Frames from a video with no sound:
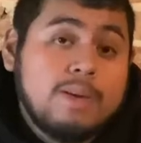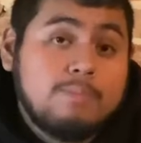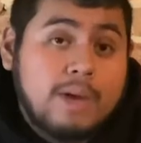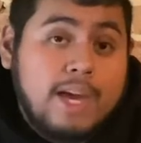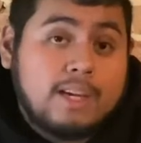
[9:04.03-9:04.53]

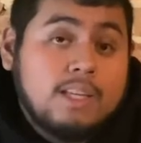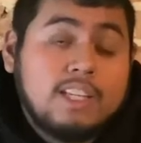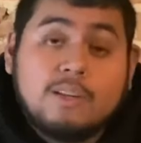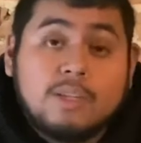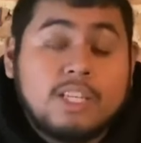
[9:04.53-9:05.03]
back, he
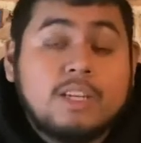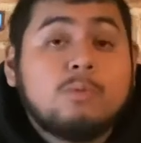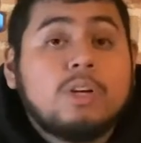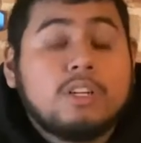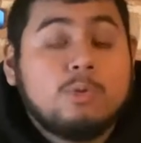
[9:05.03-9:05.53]
didn't
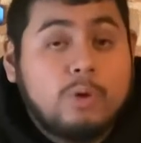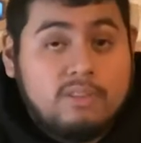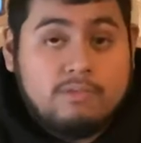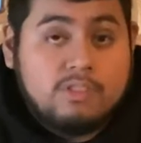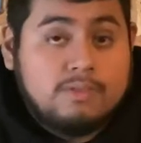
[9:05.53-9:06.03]
want to quit.
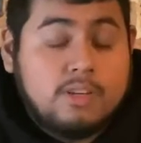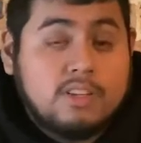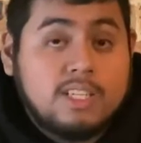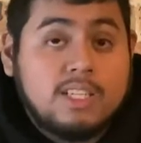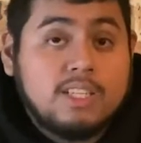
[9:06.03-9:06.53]
First of all,
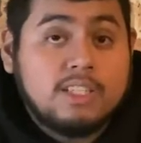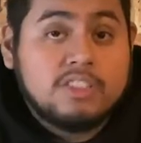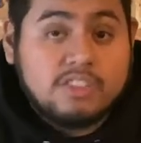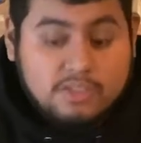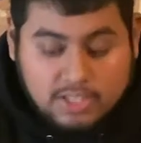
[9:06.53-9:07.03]
he
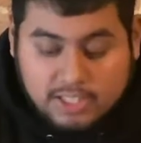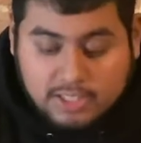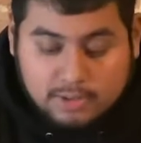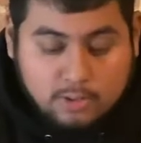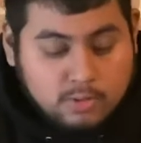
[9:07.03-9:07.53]

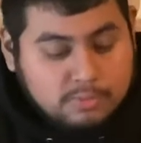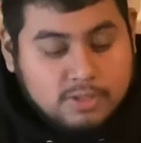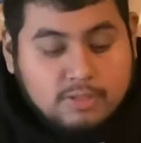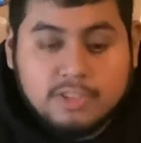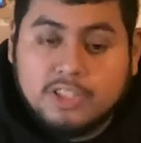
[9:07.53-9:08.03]
told
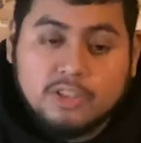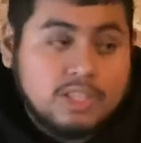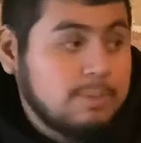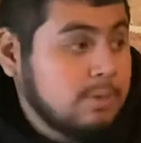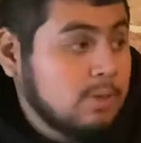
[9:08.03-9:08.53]
himself he couldn't
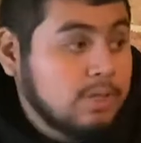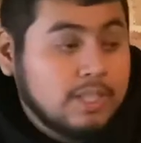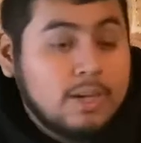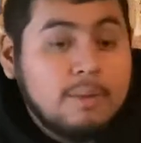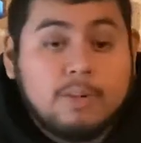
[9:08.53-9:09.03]
keep going,
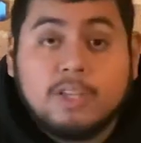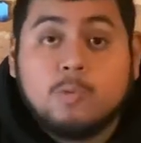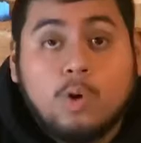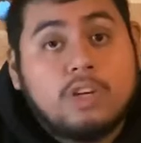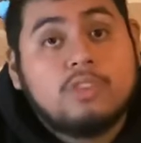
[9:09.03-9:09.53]
but he
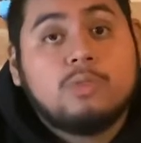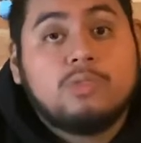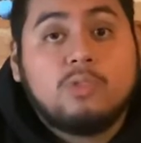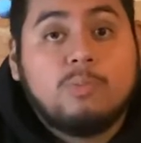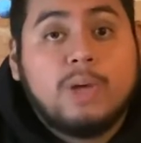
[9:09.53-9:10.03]
wanted to
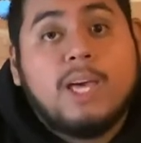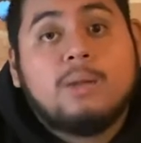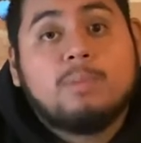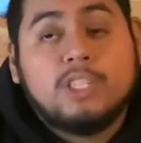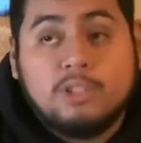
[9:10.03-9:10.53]
so bad.
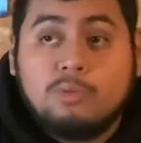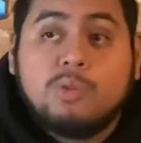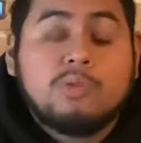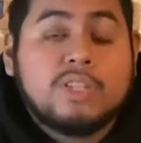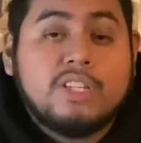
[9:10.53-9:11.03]
But he knew he
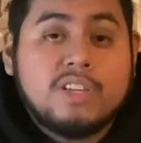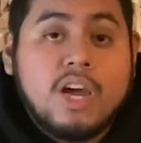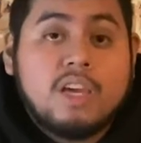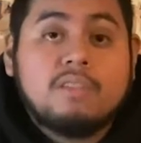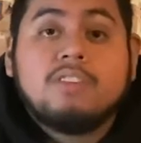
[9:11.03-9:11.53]
was gonna
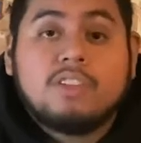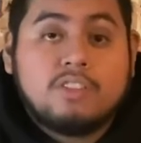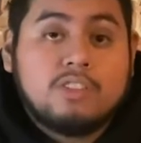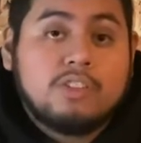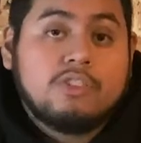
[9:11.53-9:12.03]
die if he
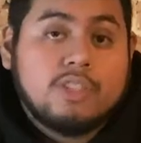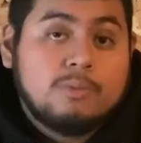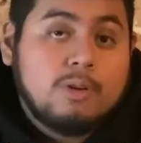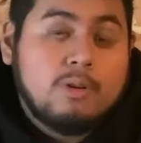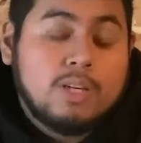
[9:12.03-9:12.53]
continued to keep
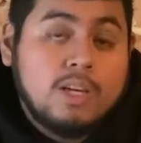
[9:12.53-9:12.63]
going,